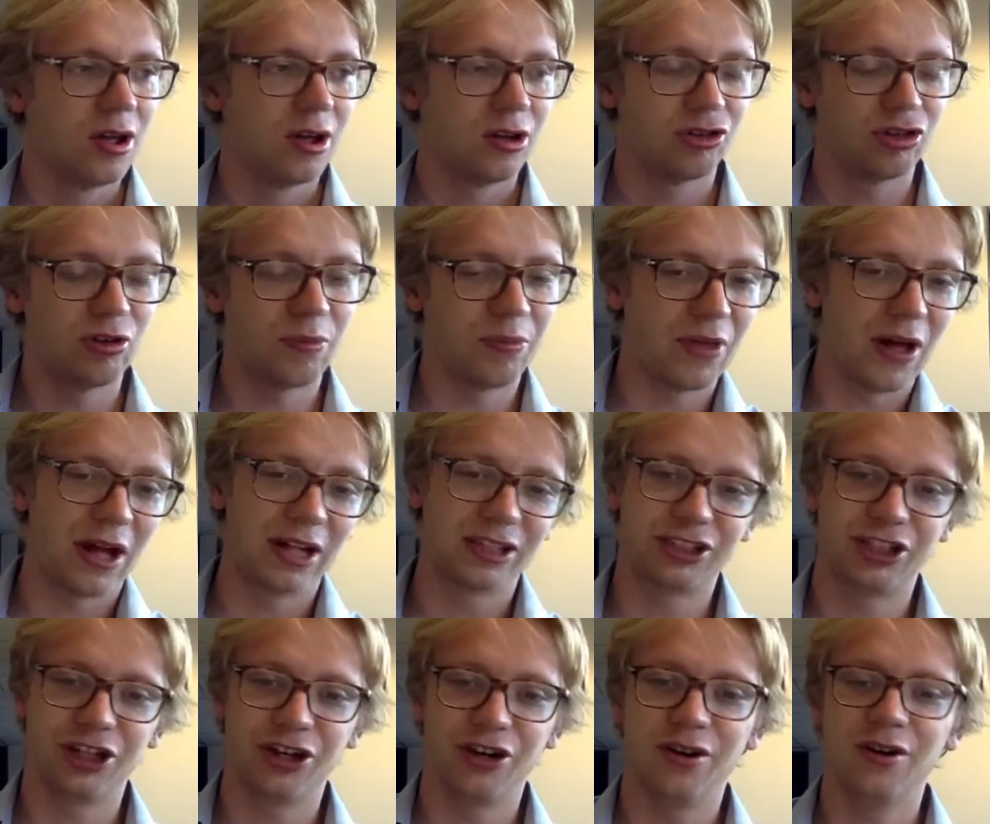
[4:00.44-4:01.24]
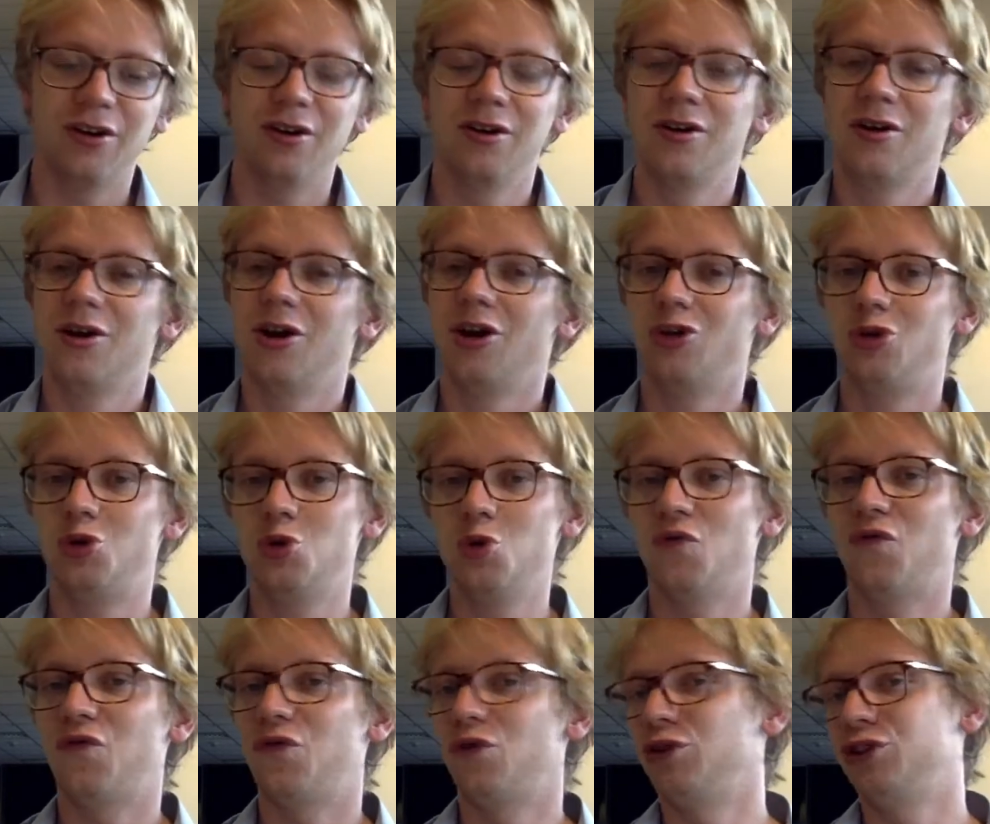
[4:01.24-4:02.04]
some thoughts here. Do
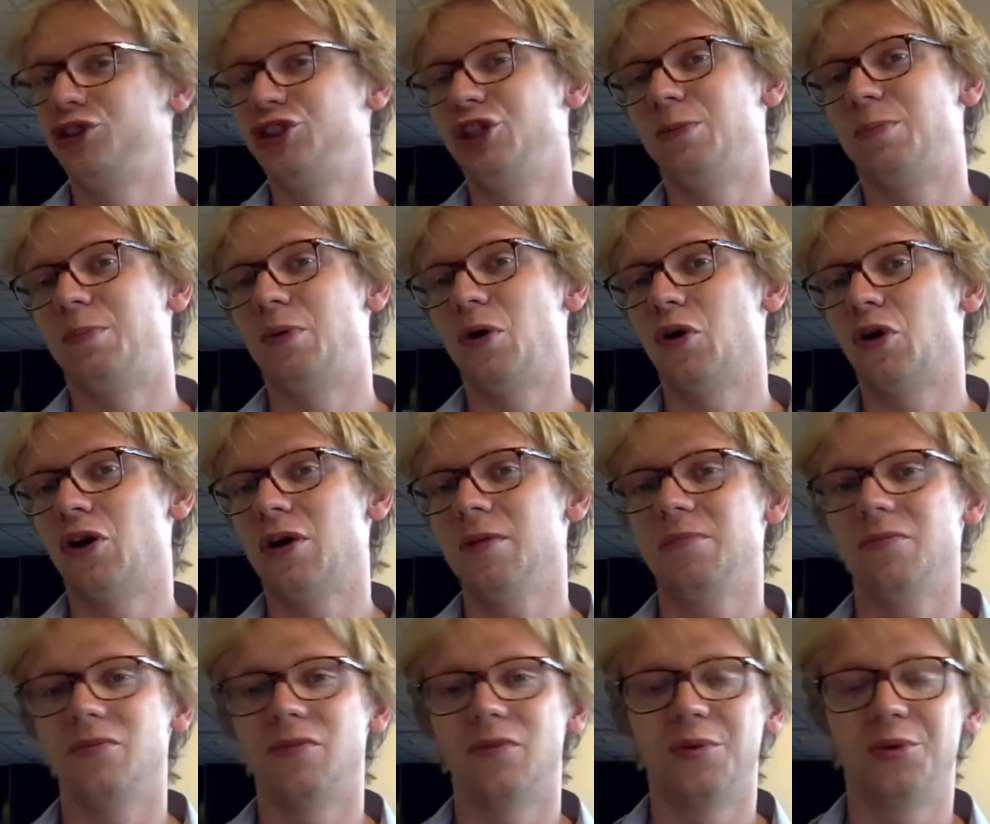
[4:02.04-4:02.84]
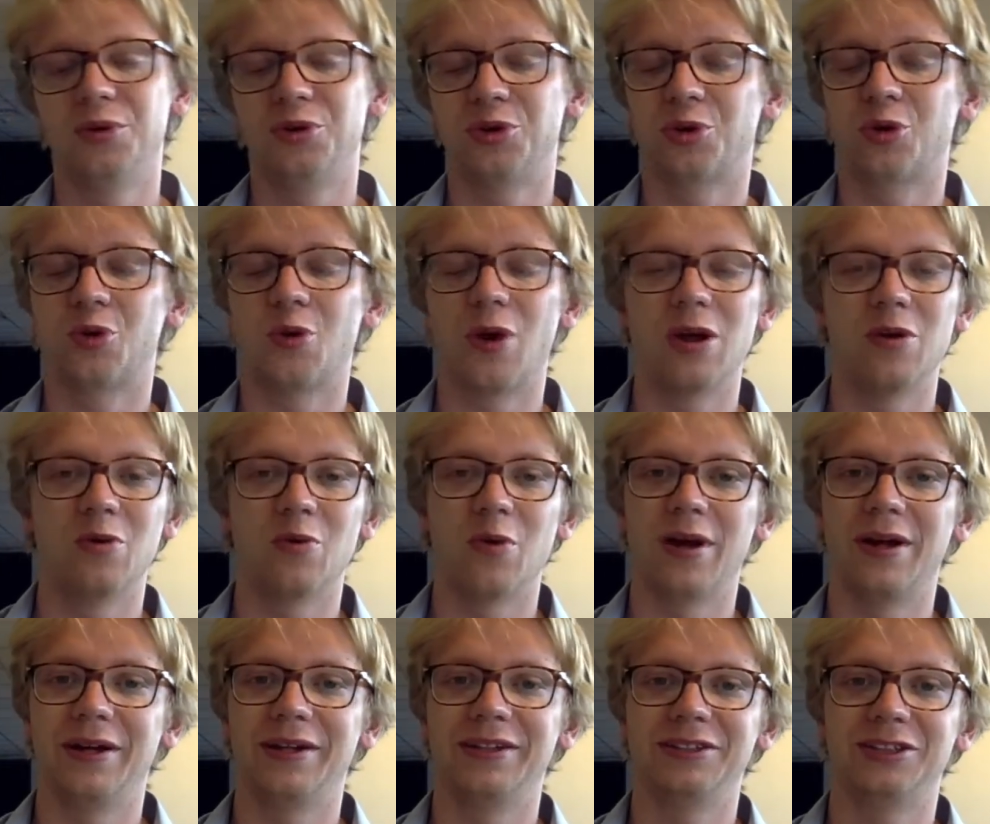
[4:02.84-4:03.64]
a first-year program. These are great
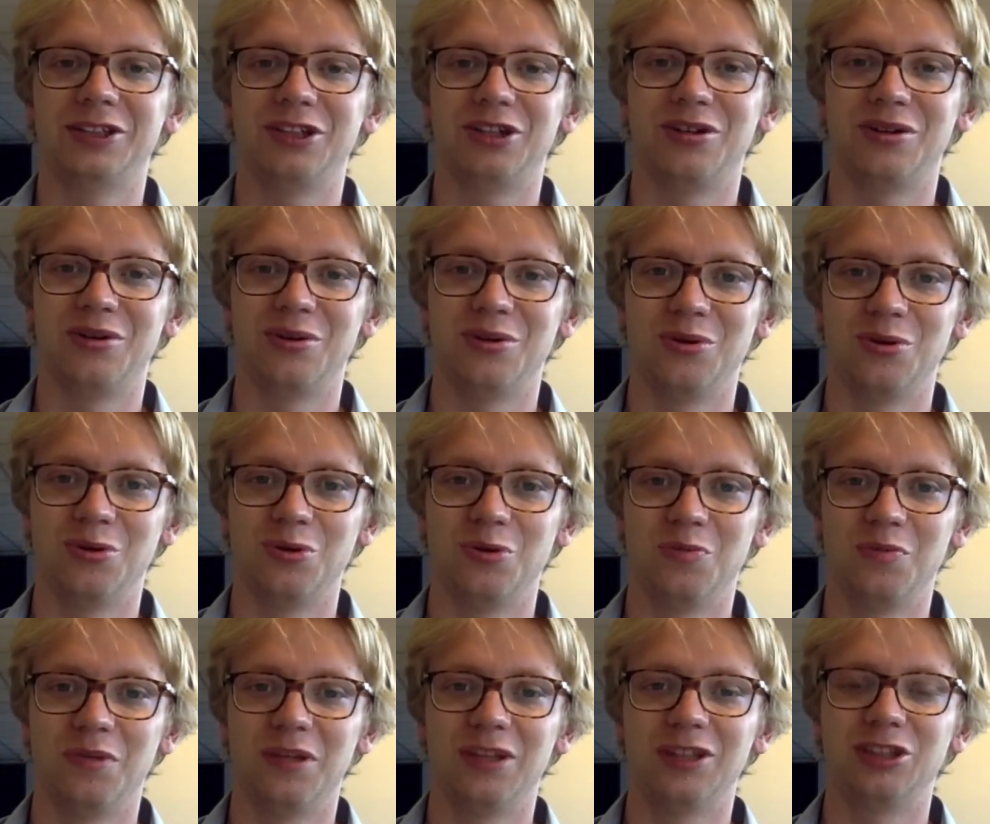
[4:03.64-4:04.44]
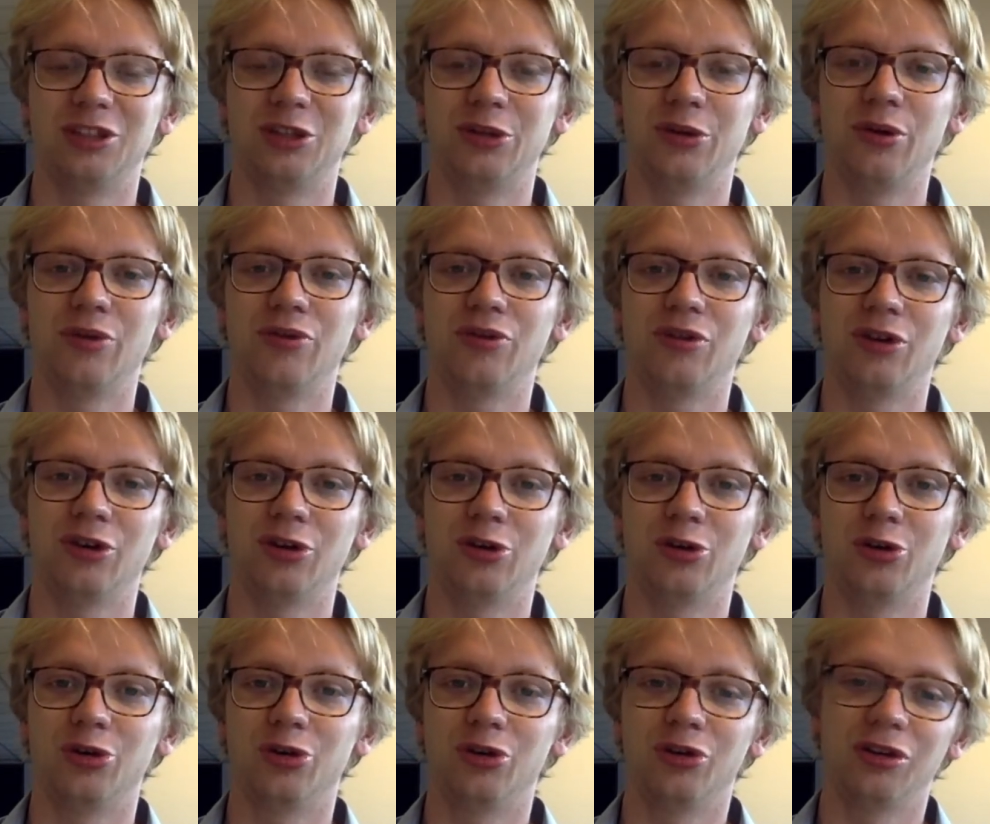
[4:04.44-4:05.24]
ways to meet students, and
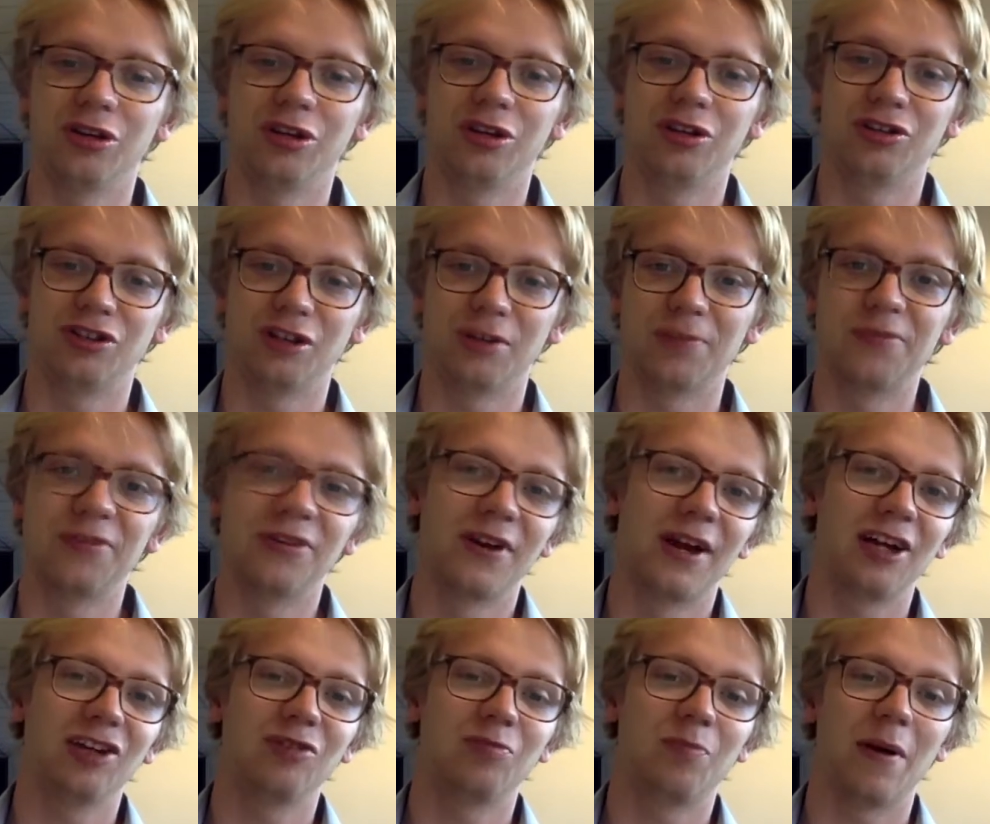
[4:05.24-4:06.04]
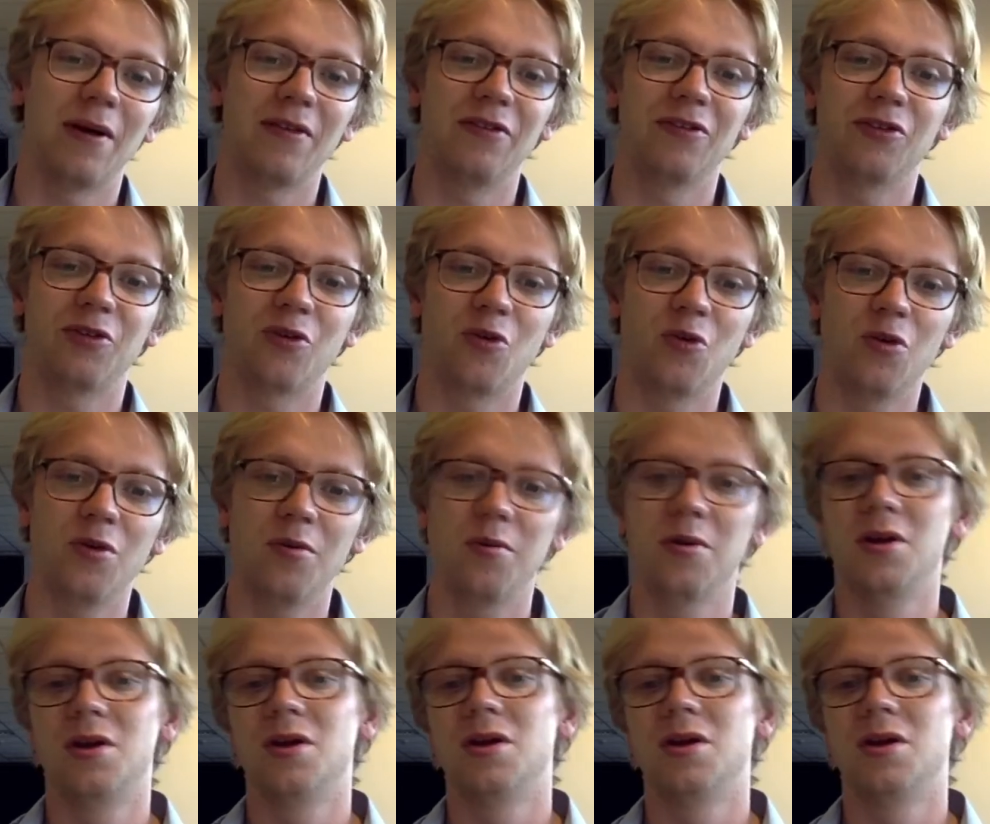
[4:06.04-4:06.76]
usually subsidized by the school.